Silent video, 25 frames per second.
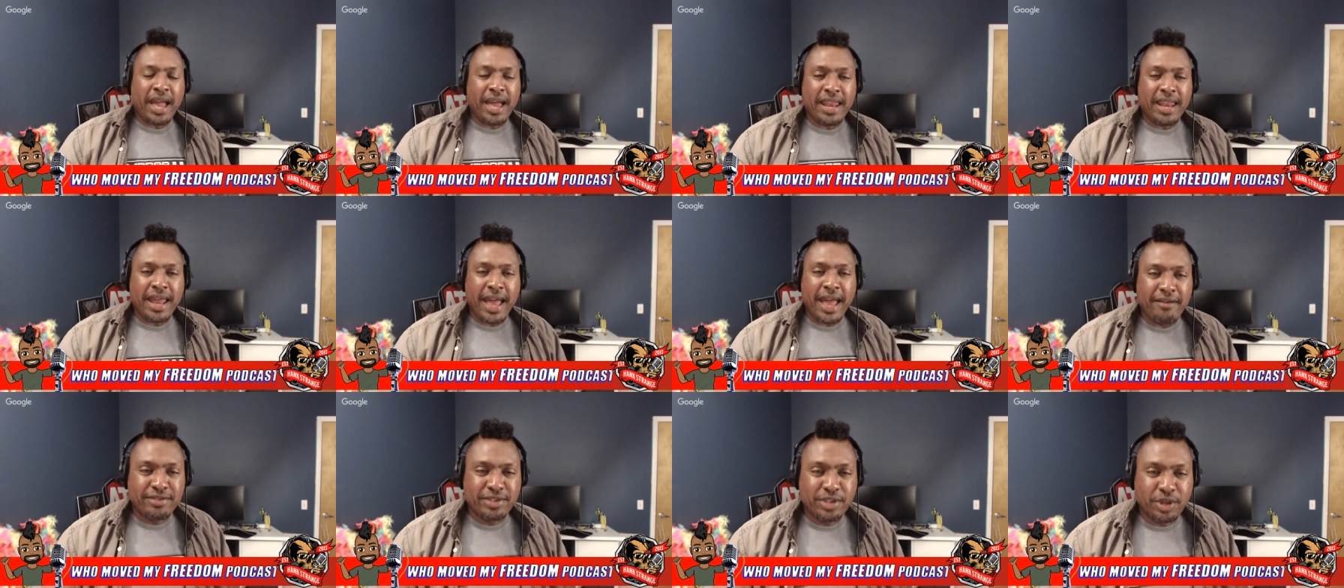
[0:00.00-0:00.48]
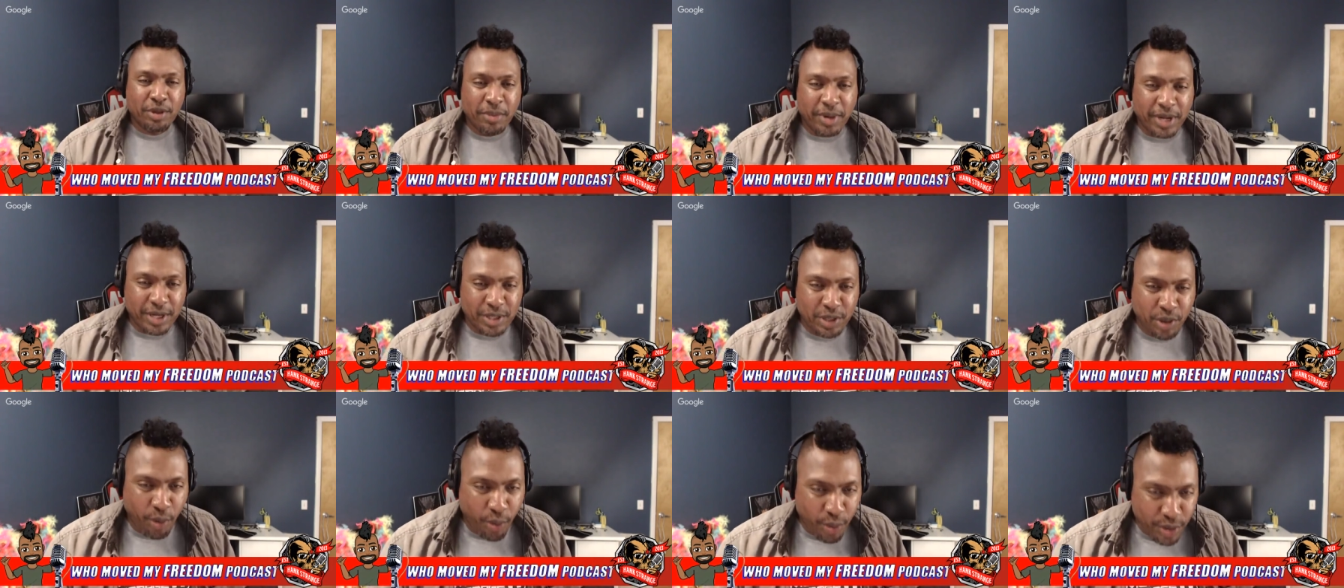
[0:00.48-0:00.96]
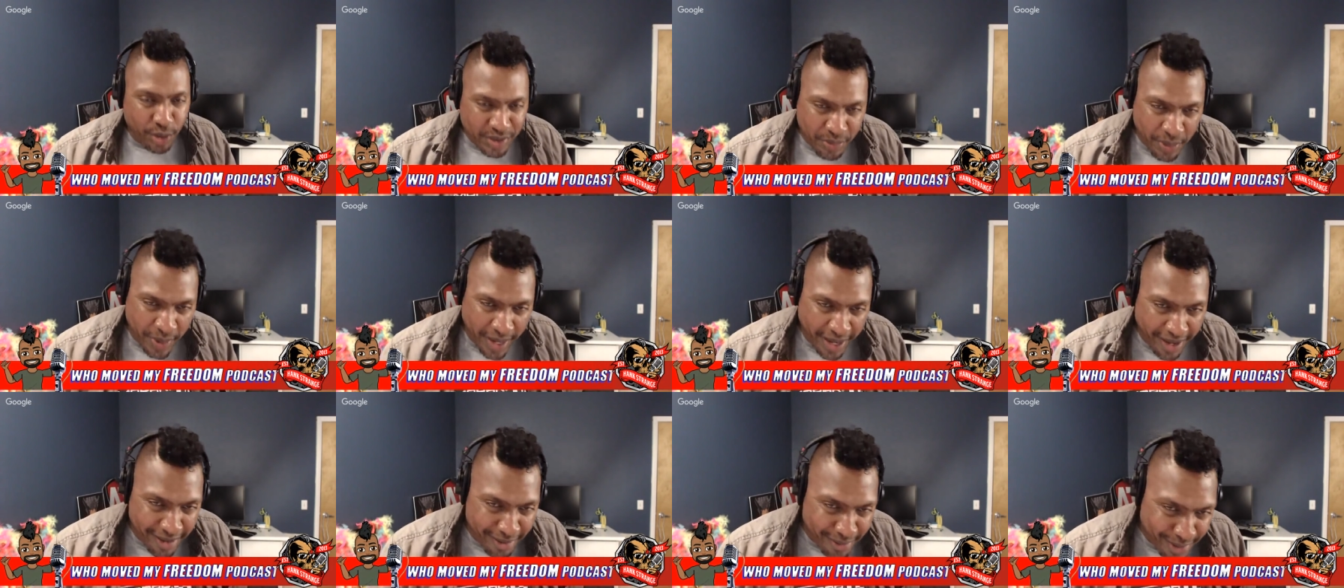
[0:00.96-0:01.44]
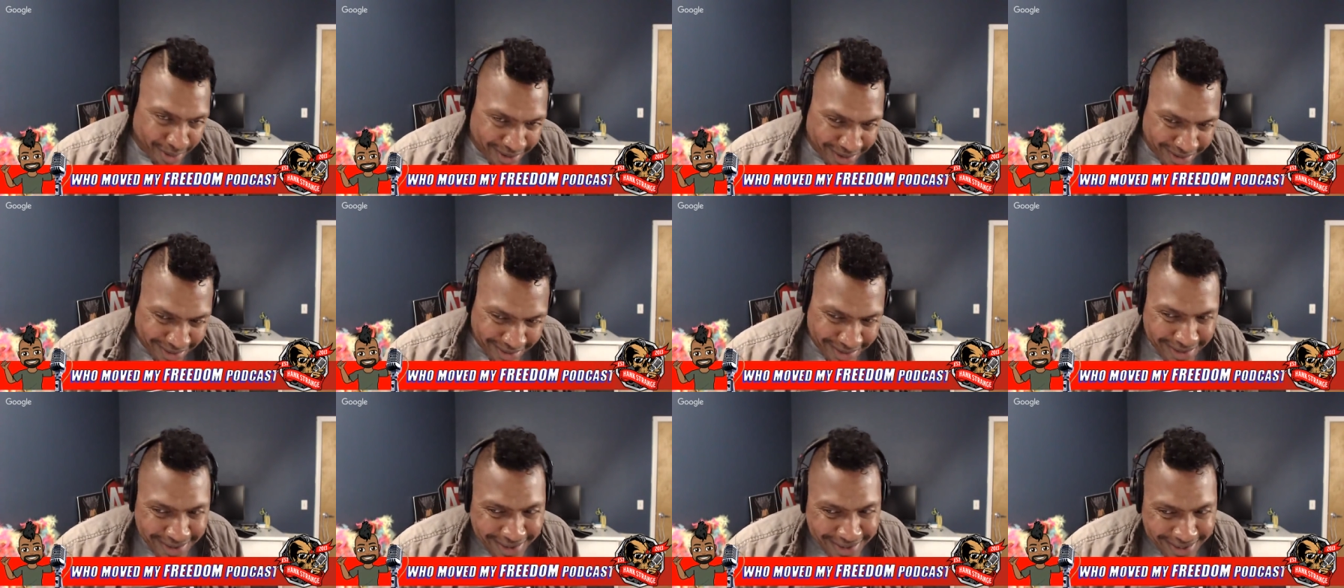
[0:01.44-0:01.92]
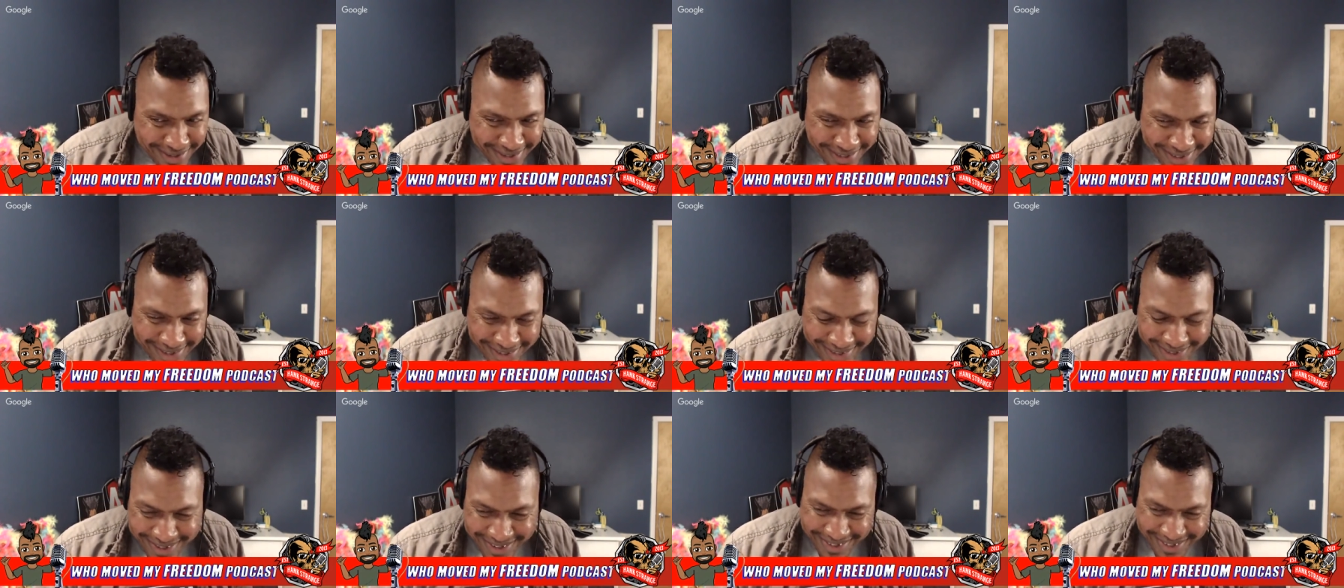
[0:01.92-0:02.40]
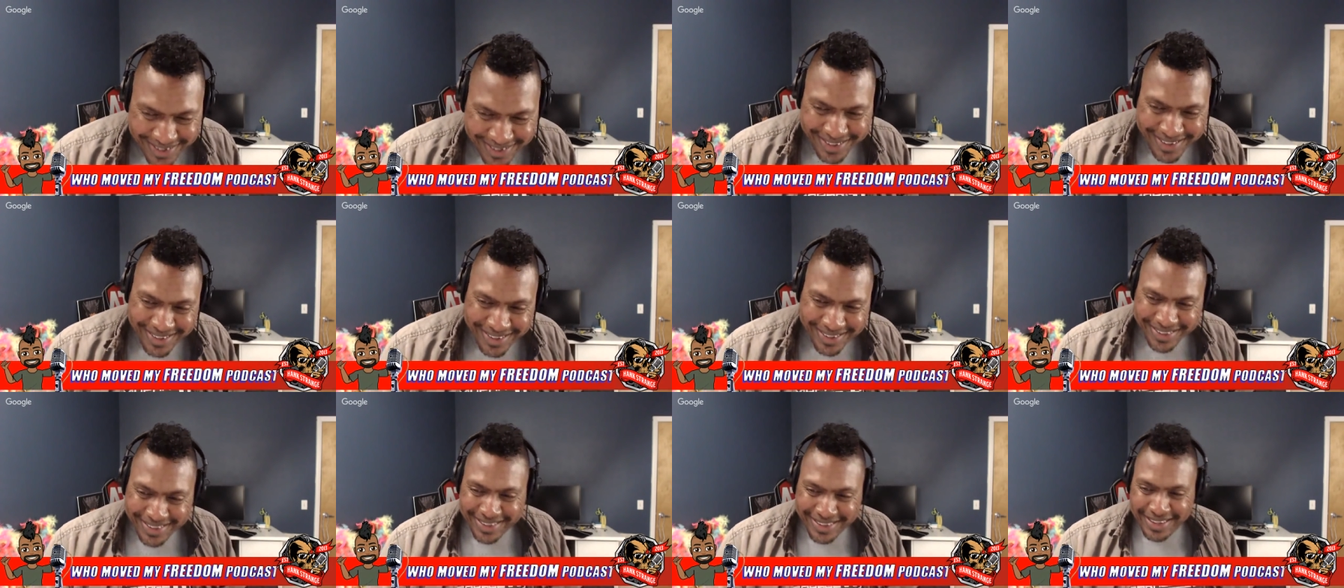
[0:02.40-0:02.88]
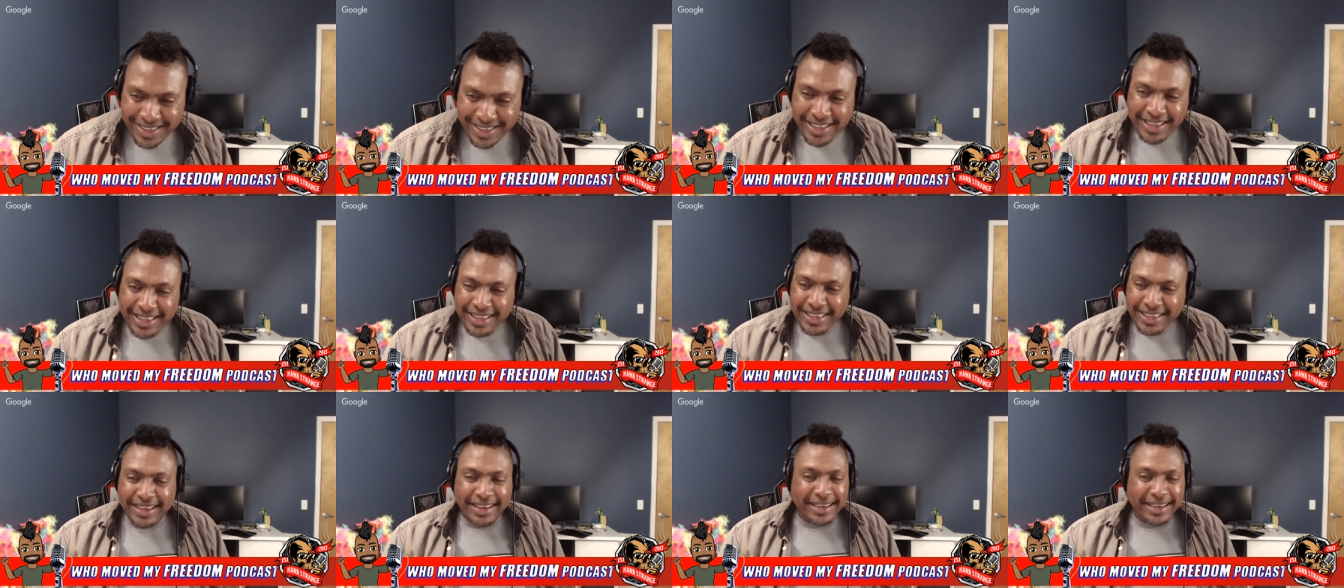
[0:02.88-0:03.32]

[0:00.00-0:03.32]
have too much horsepower. He's just